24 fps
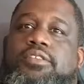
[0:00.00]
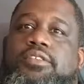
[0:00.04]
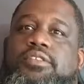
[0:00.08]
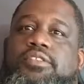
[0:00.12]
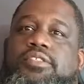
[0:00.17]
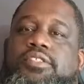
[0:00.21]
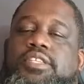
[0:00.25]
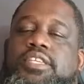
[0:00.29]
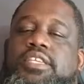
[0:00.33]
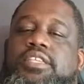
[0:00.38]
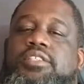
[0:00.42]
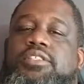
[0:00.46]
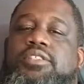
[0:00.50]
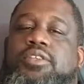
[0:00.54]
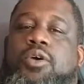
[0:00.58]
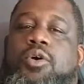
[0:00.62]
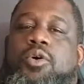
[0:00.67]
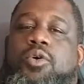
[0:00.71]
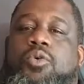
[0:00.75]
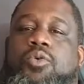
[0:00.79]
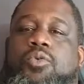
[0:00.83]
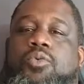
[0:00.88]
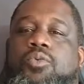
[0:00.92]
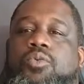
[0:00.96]
CISO.
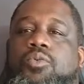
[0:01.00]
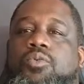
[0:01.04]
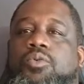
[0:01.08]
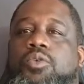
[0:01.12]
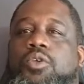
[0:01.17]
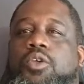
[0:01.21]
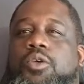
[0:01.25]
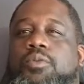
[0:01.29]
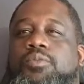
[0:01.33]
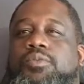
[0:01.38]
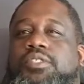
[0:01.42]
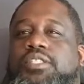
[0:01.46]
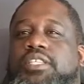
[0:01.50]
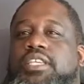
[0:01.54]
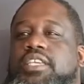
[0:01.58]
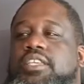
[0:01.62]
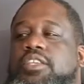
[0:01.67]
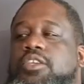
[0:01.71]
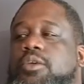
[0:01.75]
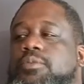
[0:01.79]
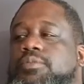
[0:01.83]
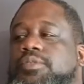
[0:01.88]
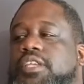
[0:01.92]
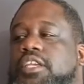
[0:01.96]
You know what
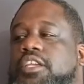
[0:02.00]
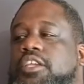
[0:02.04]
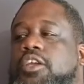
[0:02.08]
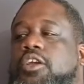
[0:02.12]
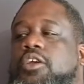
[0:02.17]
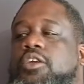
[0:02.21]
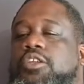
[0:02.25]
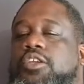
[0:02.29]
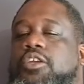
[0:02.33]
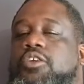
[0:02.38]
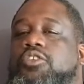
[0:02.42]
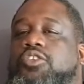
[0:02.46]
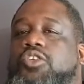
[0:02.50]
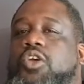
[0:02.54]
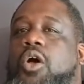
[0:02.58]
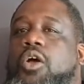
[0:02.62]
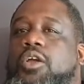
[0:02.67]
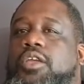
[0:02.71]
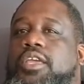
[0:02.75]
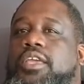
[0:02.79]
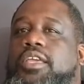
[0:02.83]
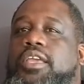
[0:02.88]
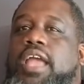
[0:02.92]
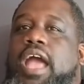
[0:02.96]
I'm saying? You're
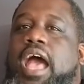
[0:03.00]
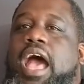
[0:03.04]
talking